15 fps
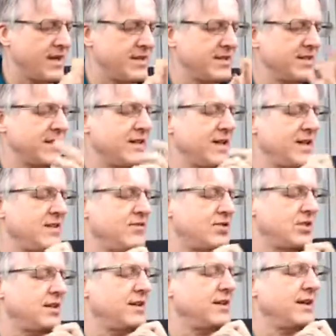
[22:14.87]
is in the key of
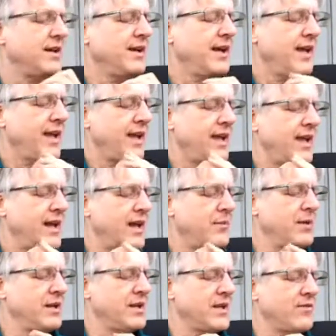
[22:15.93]
G, and I'm
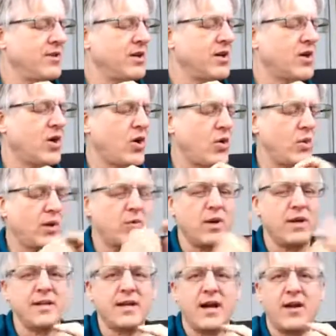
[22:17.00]
going to give you a quick
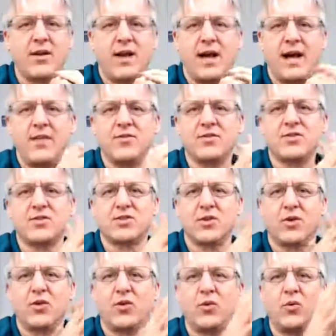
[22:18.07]
rundown on the
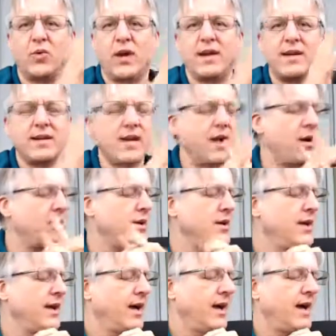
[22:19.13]
solo right now,
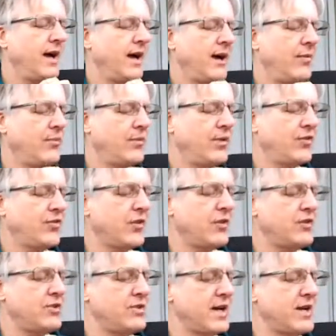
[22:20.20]
so
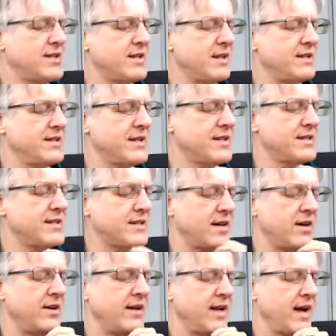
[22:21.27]
that you guys can at least get
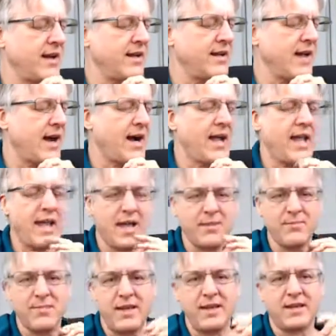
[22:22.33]
started on it. I
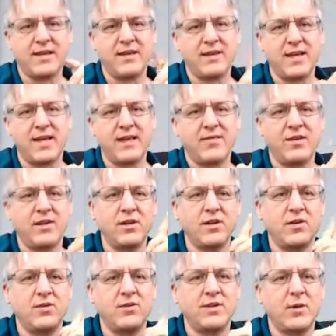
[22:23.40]
am making a
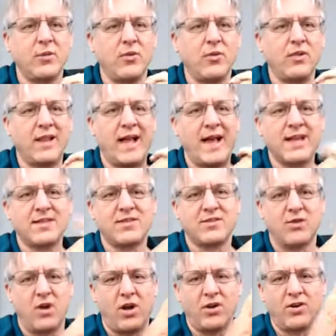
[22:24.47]
video that will last
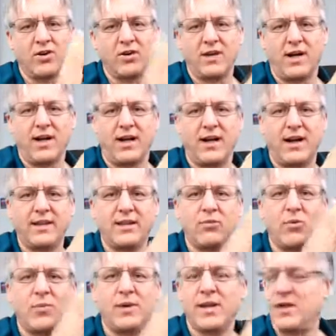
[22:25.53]
longer, that
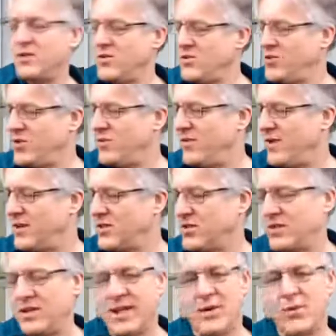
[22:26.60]
will be on YouTube
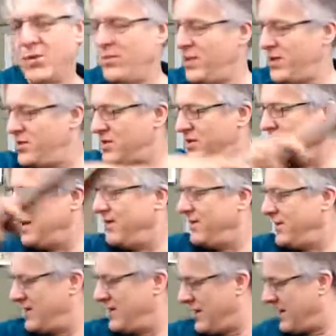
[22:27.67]
eventually, and I will post that
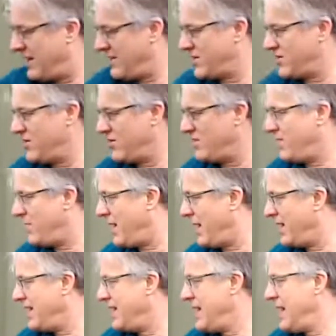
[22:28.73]
soon.
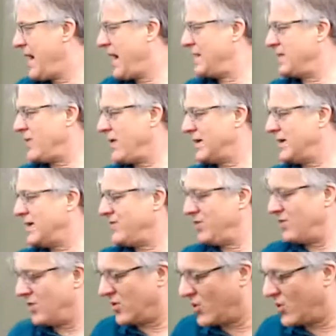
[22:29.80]
But I did want to give you a